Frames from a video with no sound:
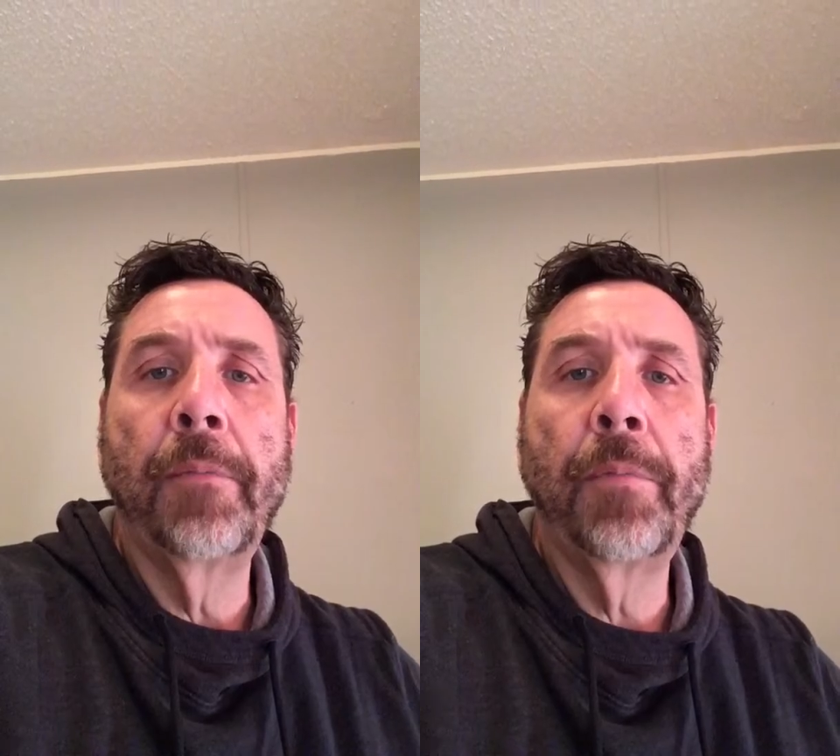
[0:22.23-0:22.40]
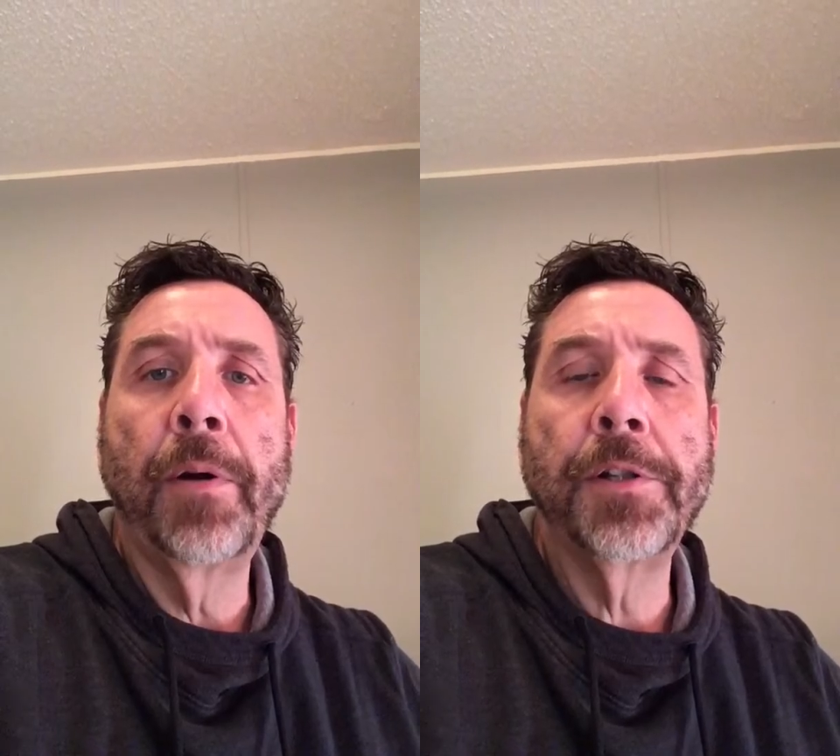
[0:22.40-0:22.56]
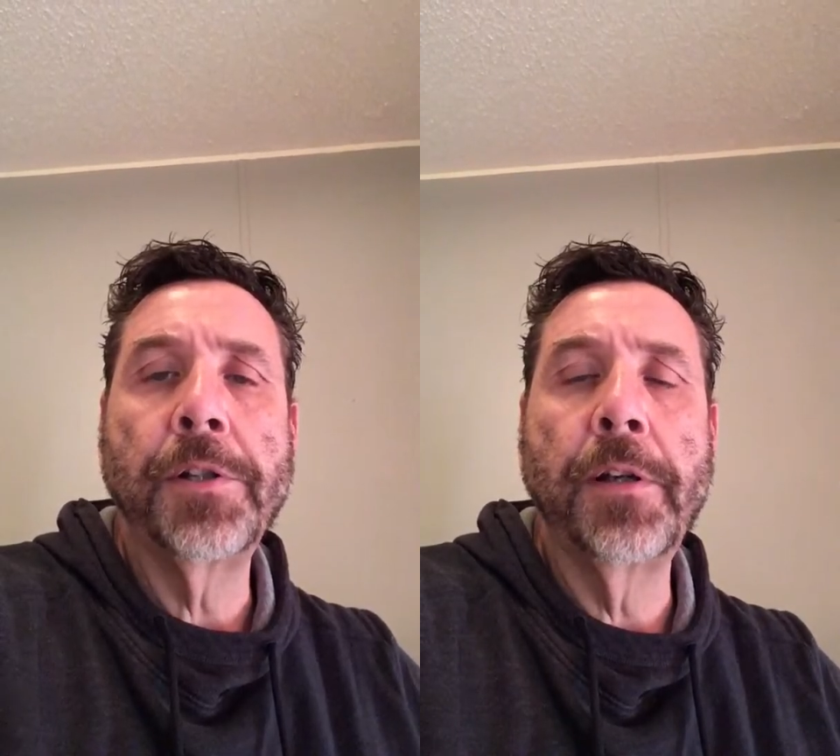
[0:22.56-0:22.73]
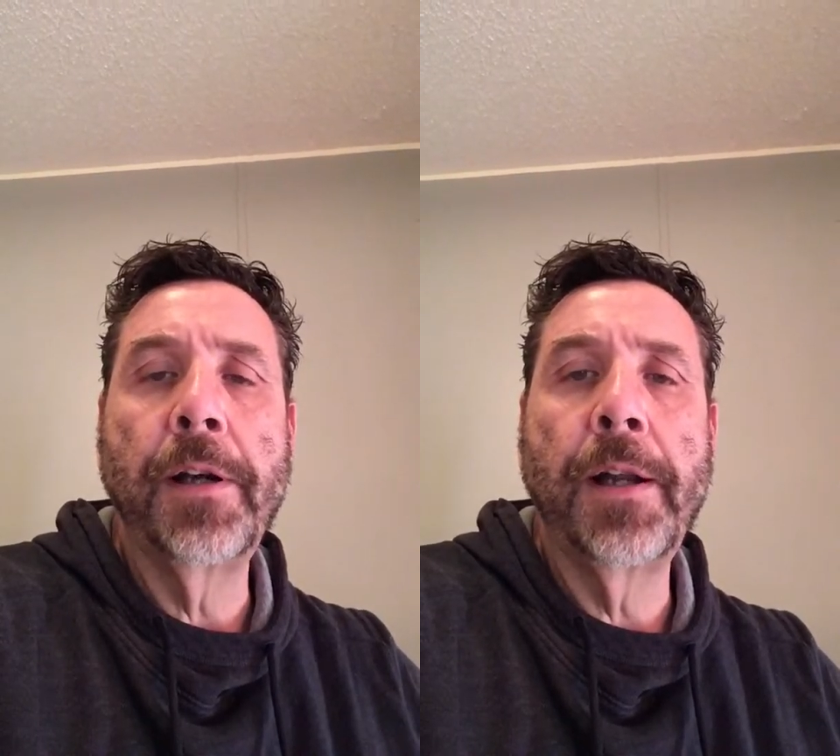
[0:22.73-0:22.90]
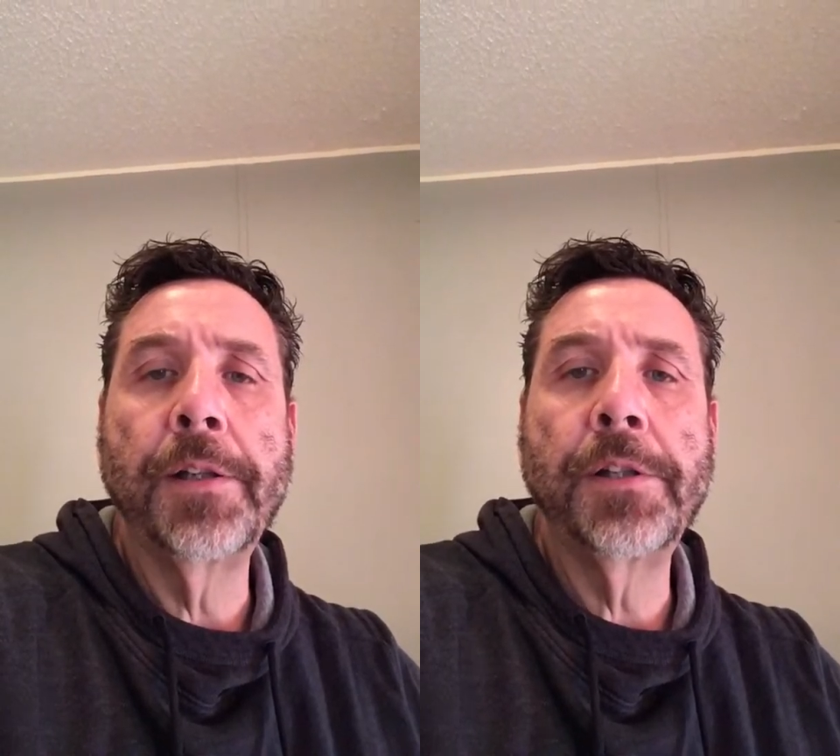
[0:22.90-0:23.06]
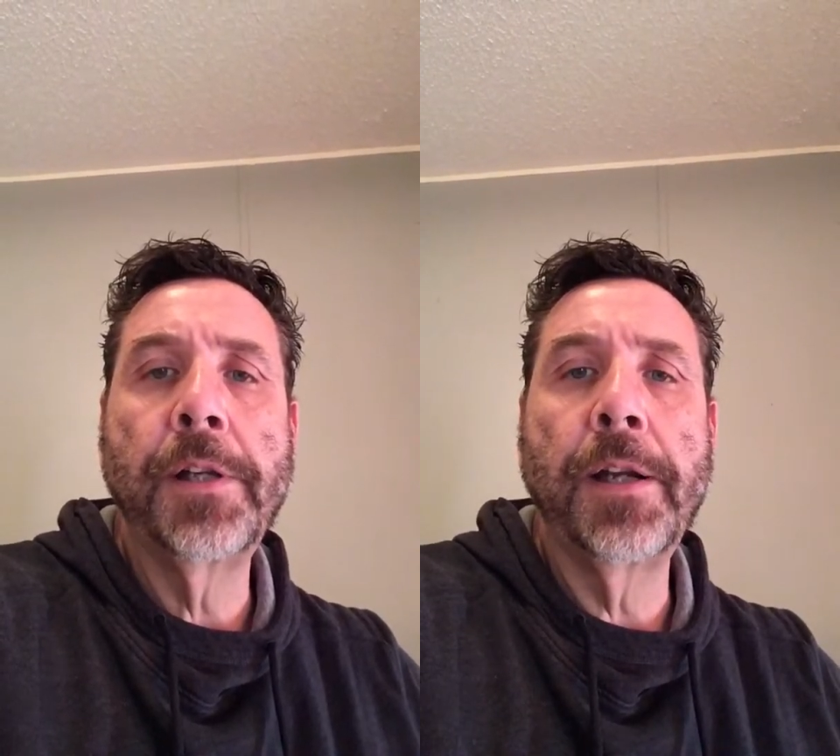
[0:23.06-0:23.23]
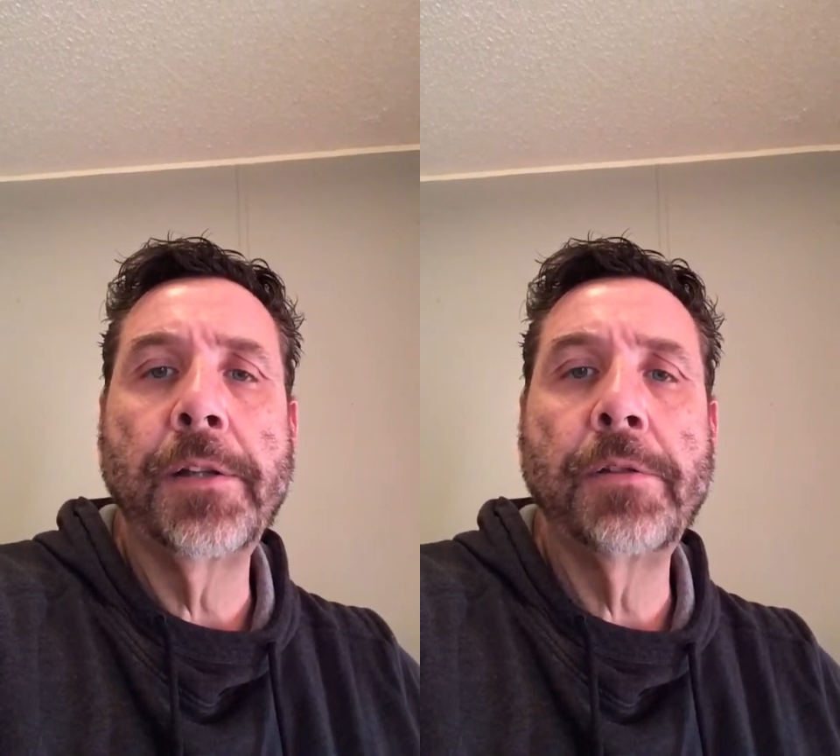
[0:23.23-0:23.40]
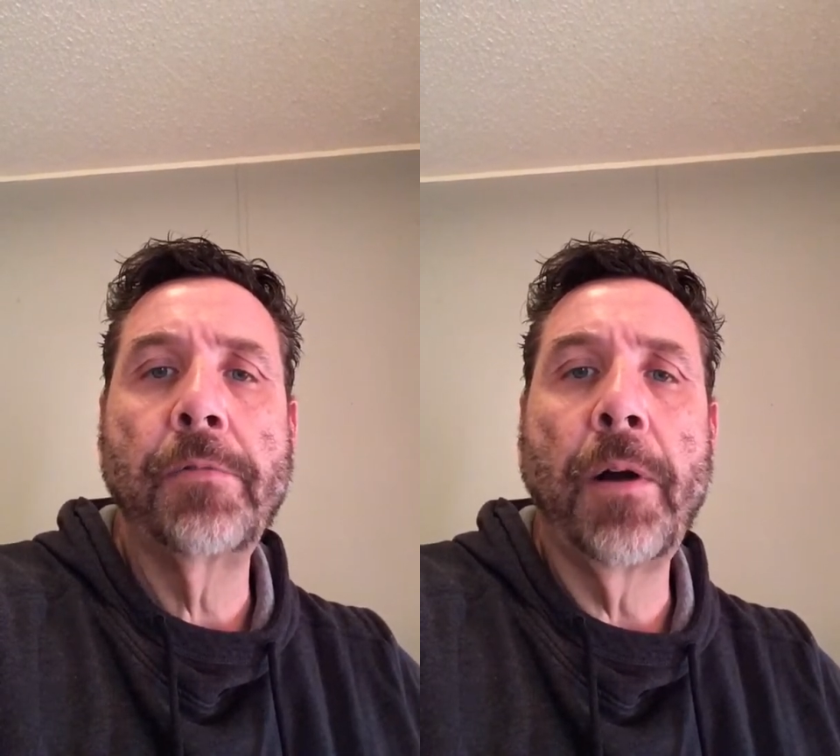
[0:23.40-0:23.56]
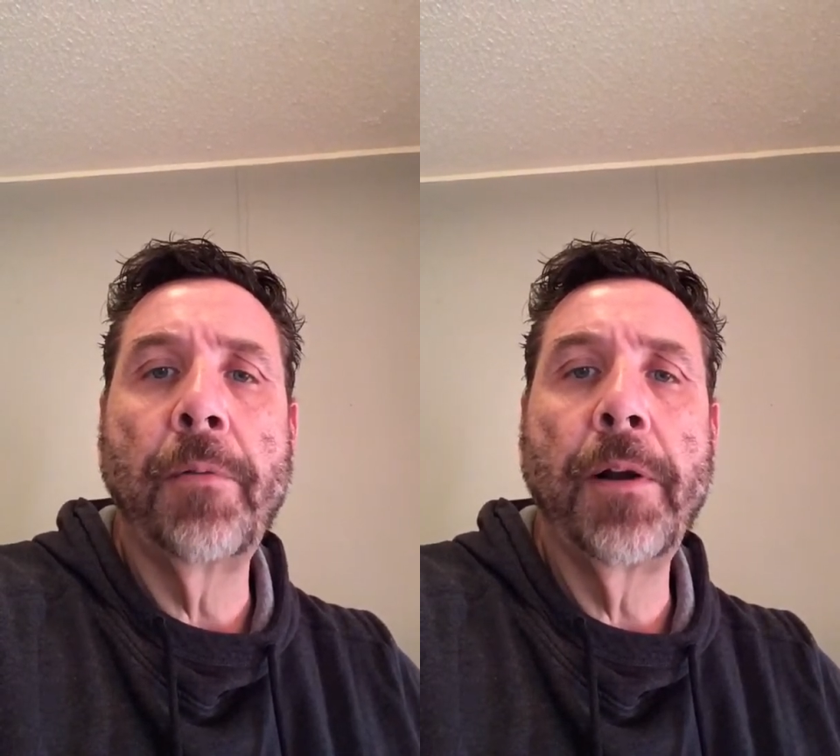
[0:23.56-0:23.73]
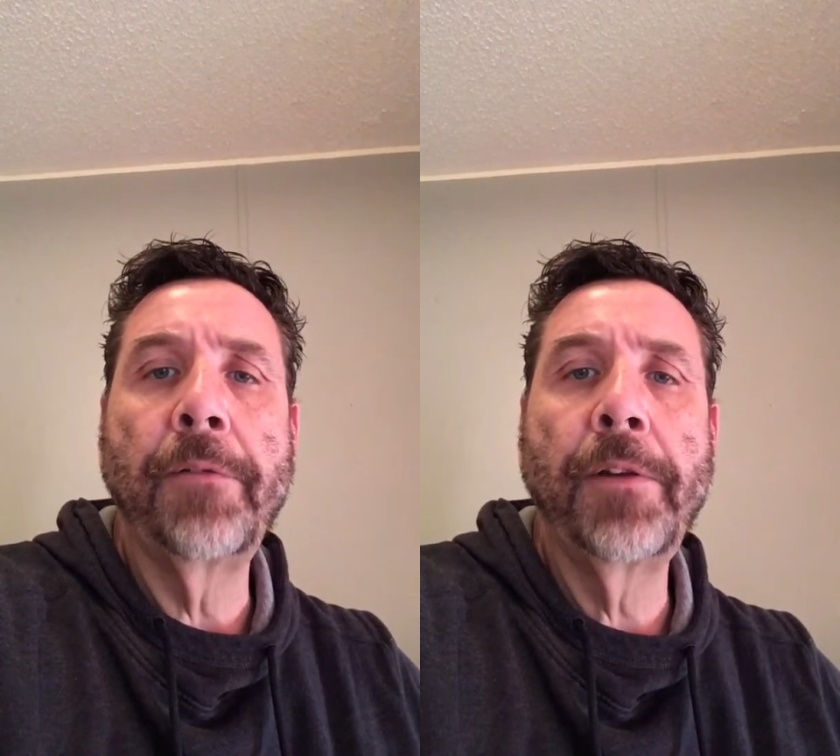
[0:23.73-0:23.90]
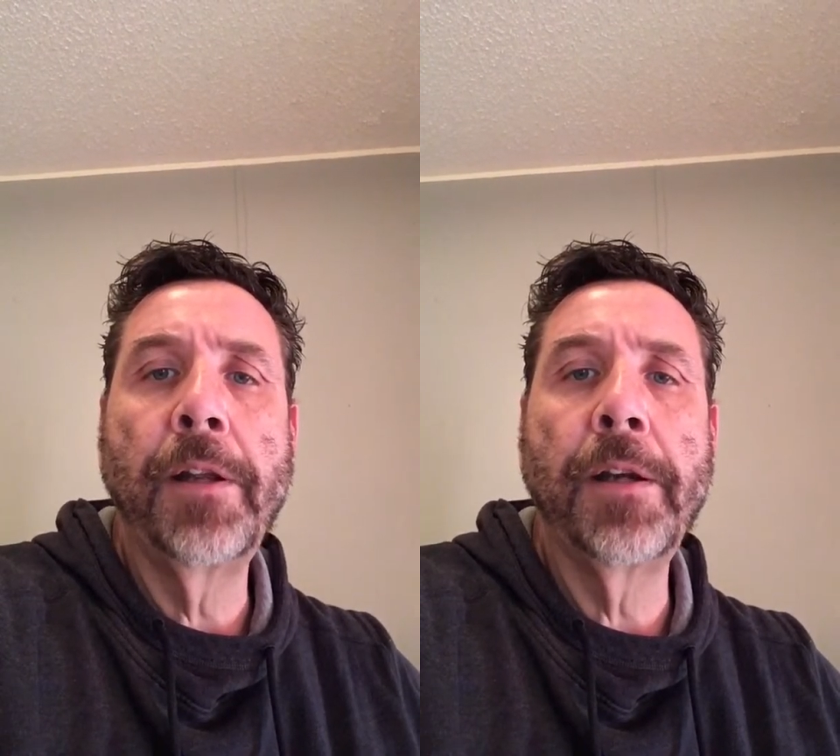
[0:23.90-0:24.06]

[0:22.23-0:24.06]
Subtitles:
President of the United States, Robert F.